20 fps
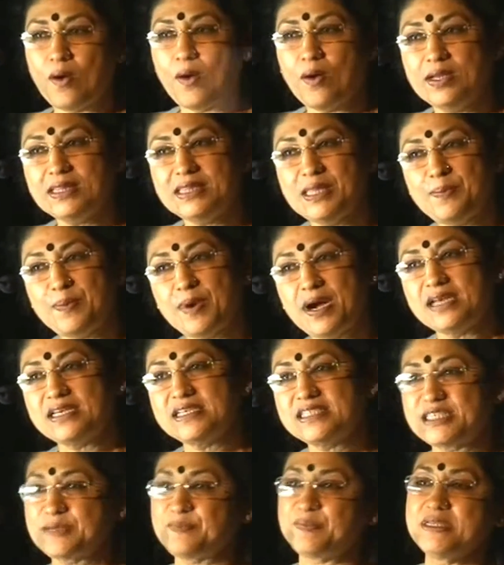all the
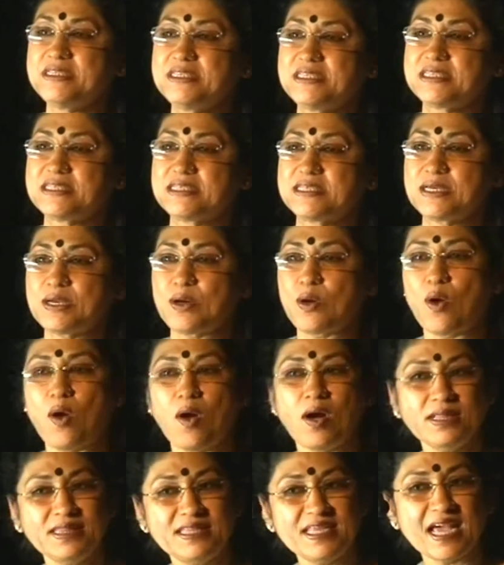participants,
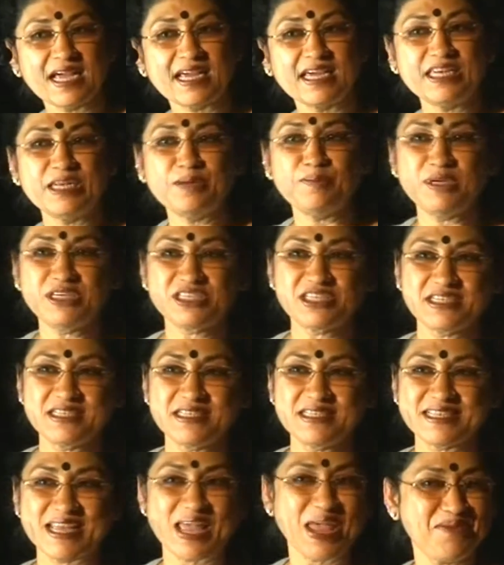all the
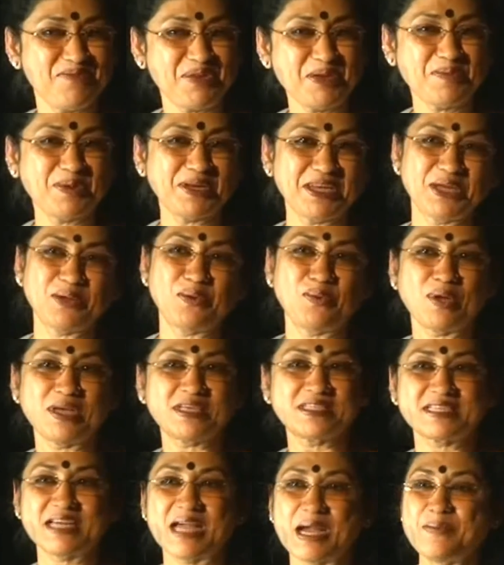academicians, everybody who
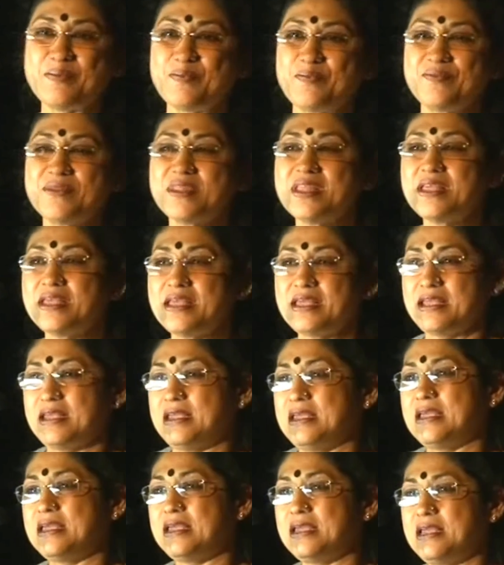has come,
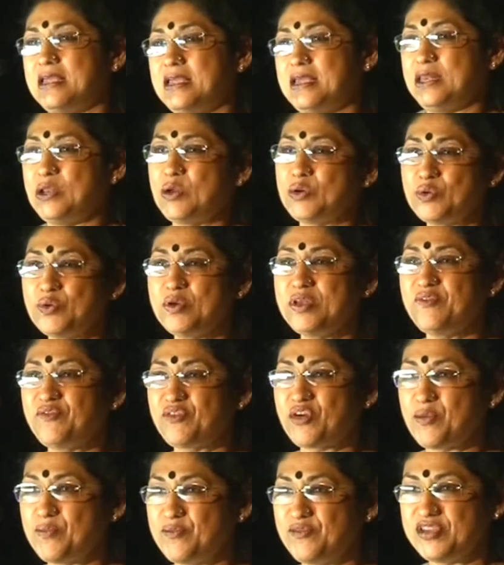not
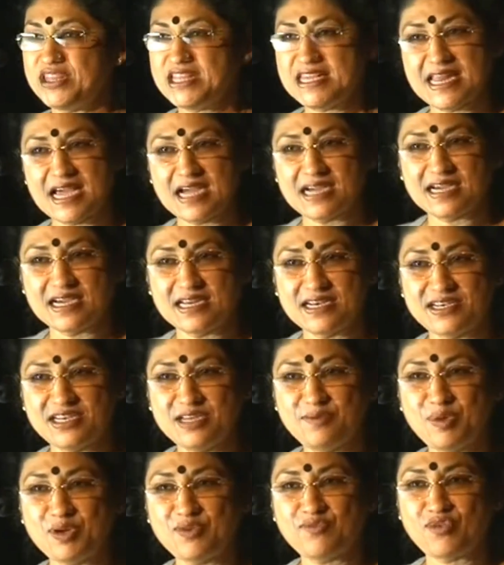only from within our
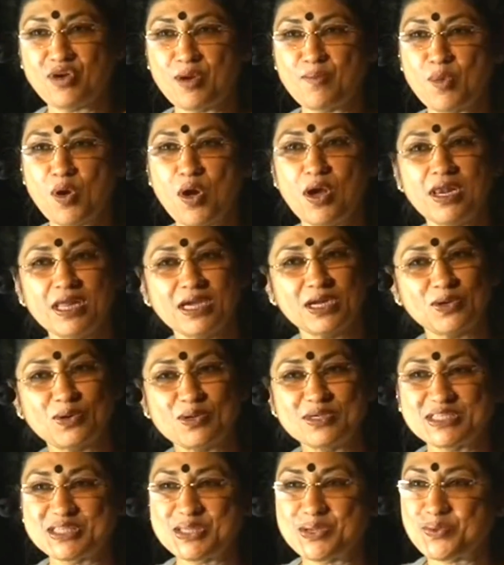country, but from all
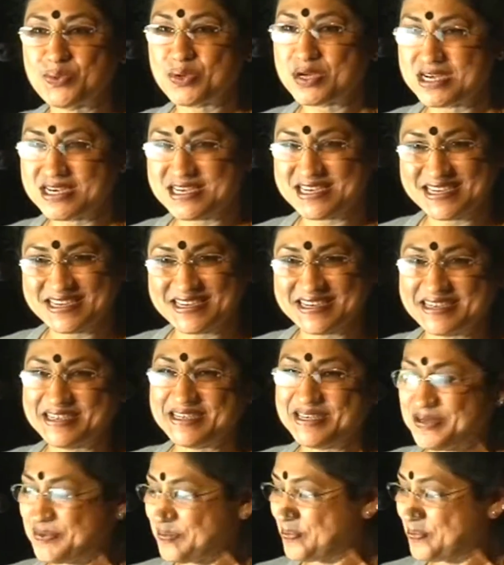across the world here.